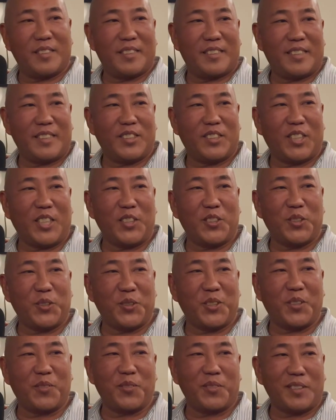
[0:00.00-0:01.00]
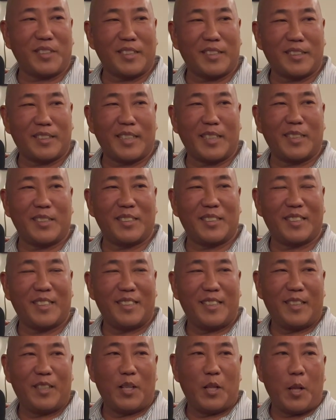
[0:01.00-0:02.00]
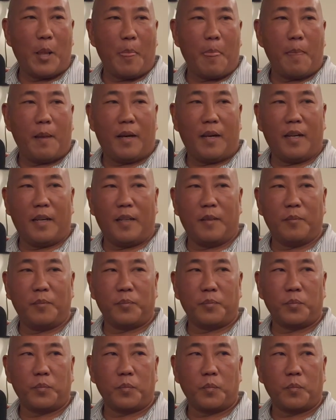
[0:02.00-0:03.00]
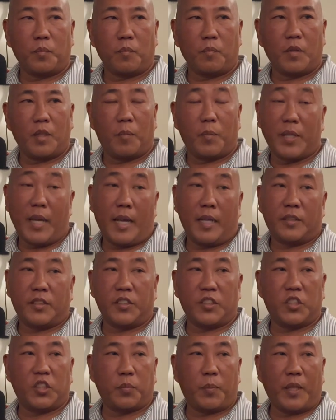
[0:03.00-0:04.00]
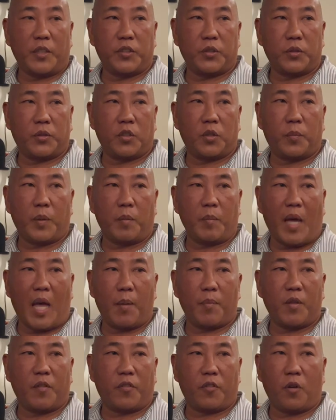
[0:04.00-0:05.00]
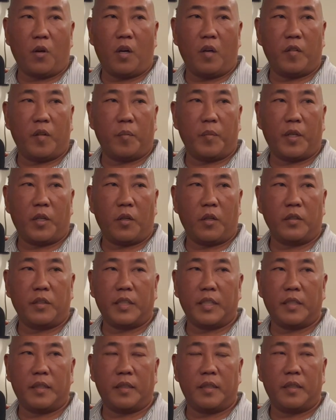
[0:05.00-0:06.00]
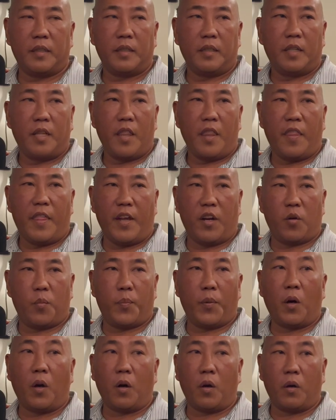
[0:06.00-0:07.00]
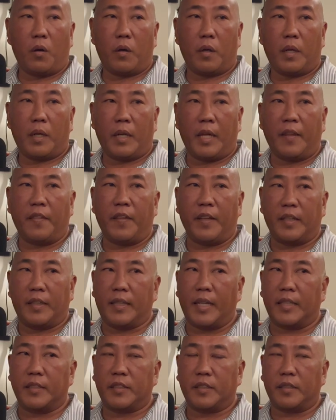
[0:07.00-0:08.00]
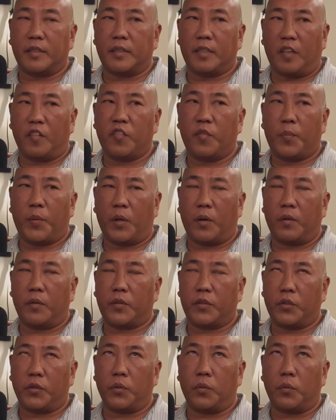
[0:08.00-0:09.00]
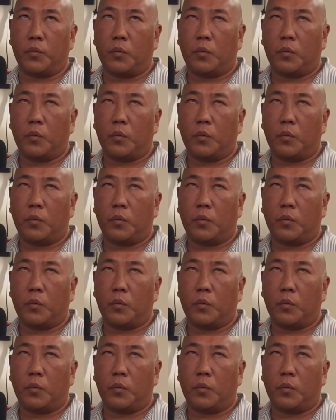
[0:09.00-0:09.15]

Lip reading: These kids are different these days. Um, but yeah, just a special group, and I'm happy for all of them. They all did their part, and I think that's a tough part to